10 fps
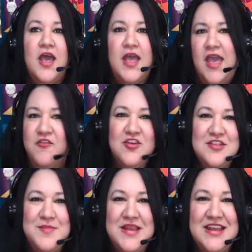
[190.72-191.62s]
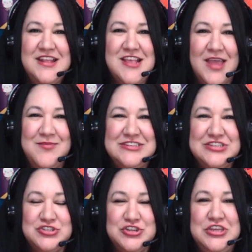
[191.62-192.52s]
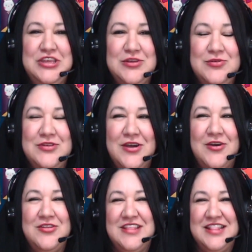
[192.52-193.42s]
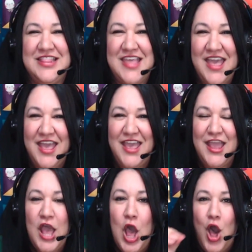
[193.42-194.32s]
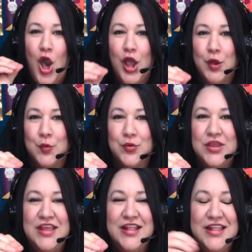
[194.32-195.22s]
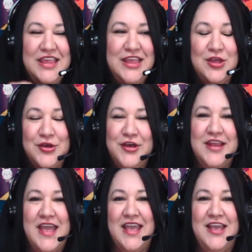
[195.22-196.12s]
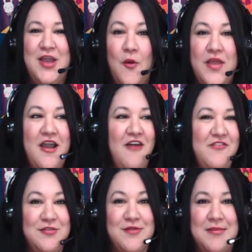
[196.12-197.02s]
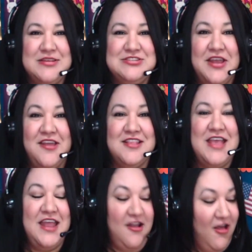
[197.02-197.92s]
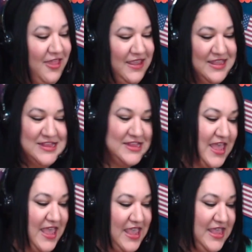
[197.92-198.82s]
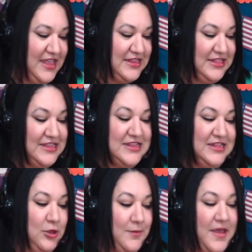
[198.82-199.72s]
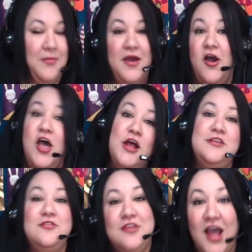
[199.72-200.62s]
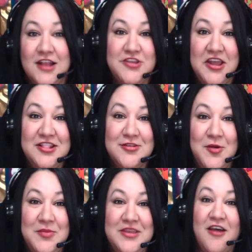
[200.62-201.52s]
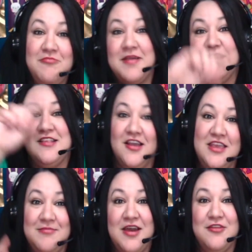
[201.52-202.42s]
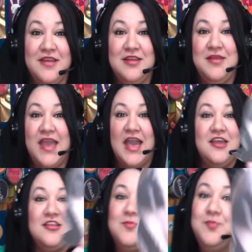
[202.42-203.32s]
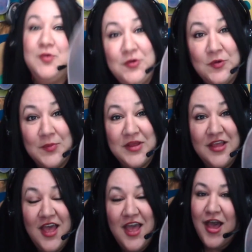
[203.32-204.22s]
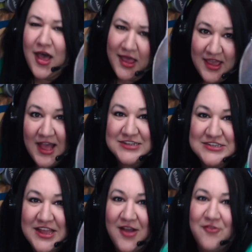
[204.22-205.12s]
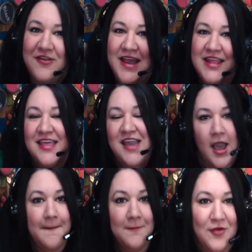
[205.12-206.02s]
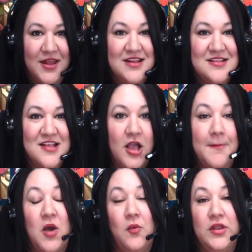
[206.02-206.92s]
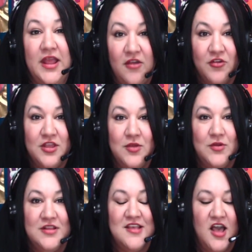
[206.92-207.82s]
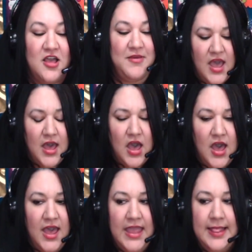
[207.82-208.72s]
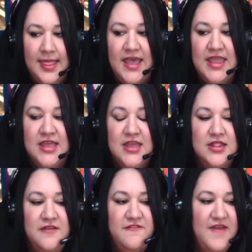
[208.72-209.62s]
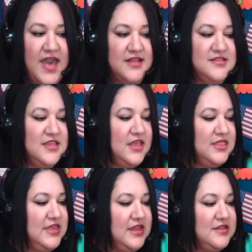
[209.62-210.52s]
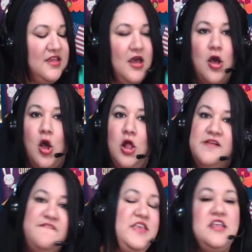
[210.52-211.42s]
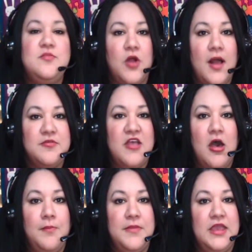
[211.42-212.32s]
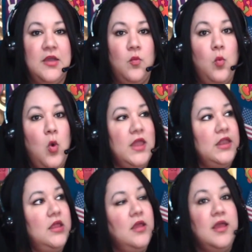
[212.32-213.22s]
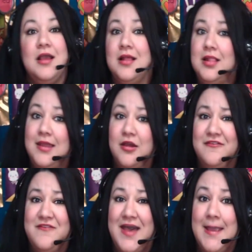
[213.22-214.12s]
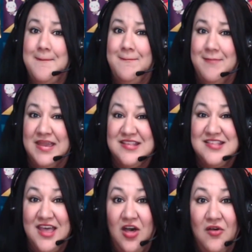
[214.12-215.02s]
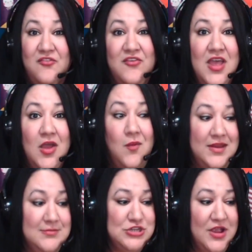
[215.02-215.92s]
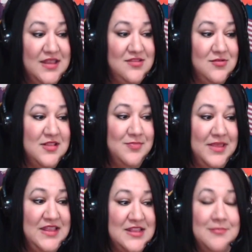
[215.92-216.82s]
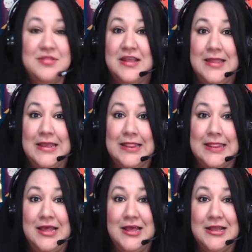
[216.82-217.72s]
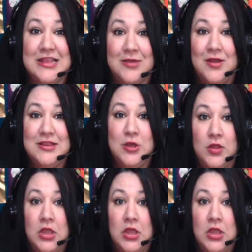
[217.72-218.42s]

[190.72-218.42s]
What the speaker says: ever spent any time with children, you know that they are really good at going off on rabbit trails, and all I can say is, listen, little Bow Bow, do not try to throw me off by talking about a random cat, because boom, I gotcha, right? Like, I'm ready to talk about whatever you want to talk about. I like the fact that all of these props help me, one, clarify myself. When I'm trying to explain something like lungs, I was going